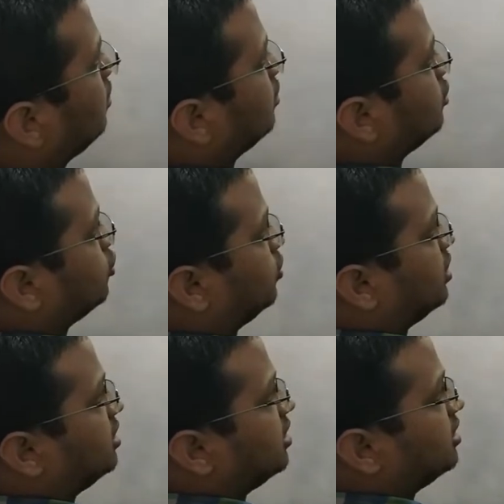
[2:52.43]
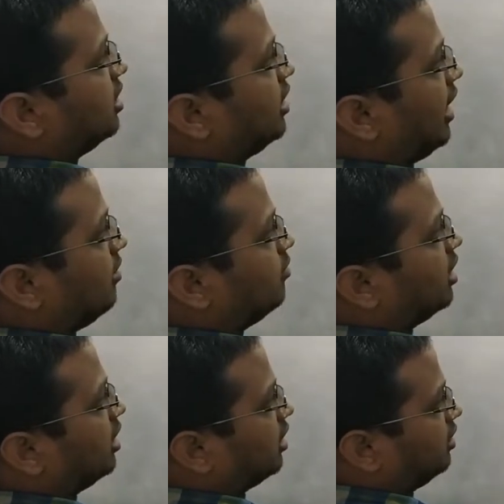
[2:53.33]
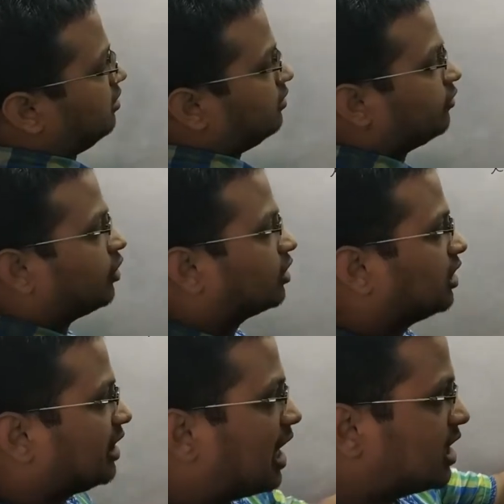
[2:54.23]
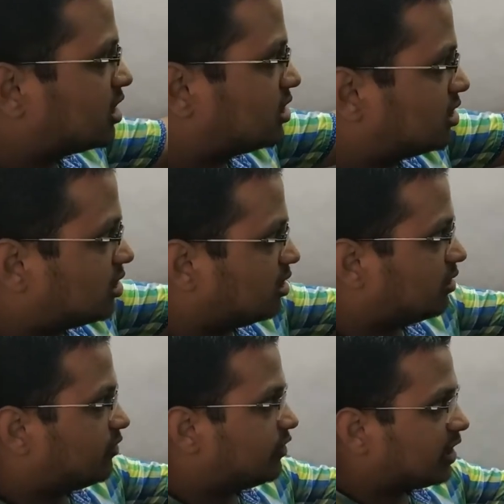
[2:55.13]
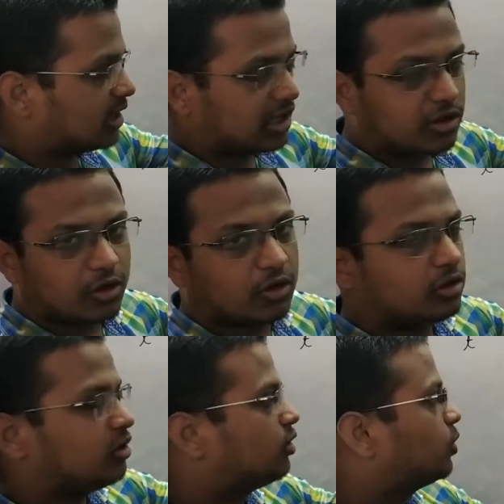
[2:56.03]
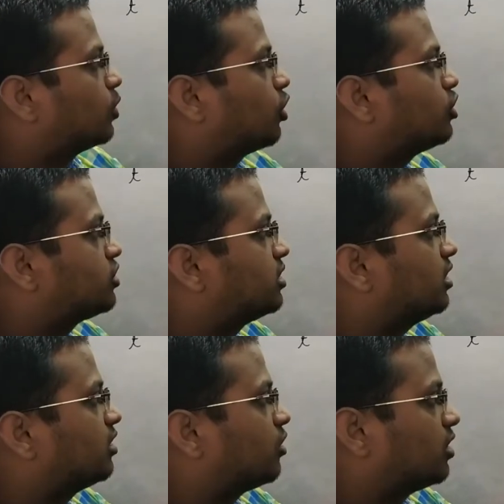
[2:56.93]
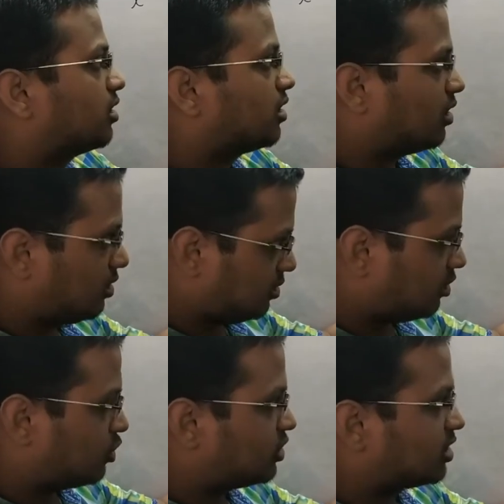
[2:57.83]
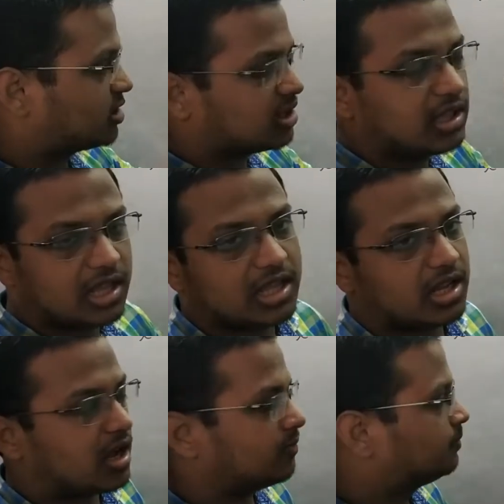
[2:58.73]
So this is the time taken for the last free electron to cross the cross-sectional area.